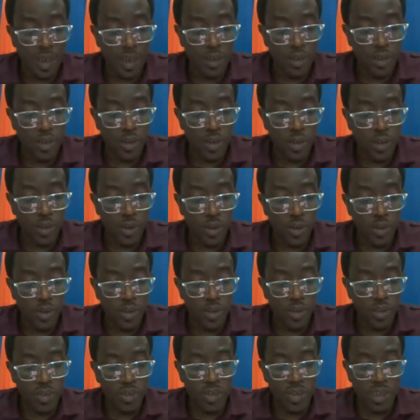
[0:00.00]
so
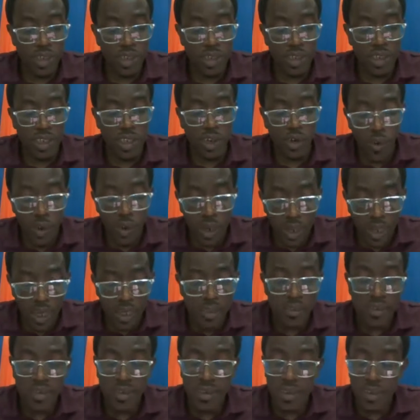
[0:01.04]
City
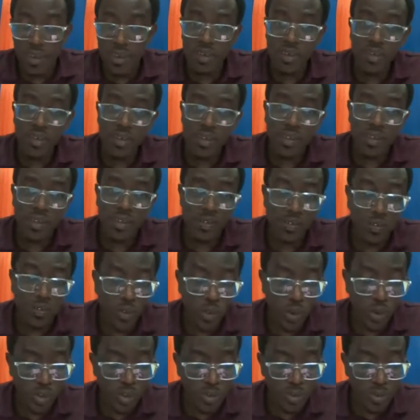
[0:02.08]
equalized in the
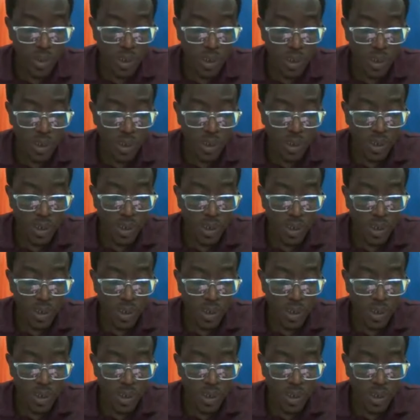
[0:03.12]
64th minute.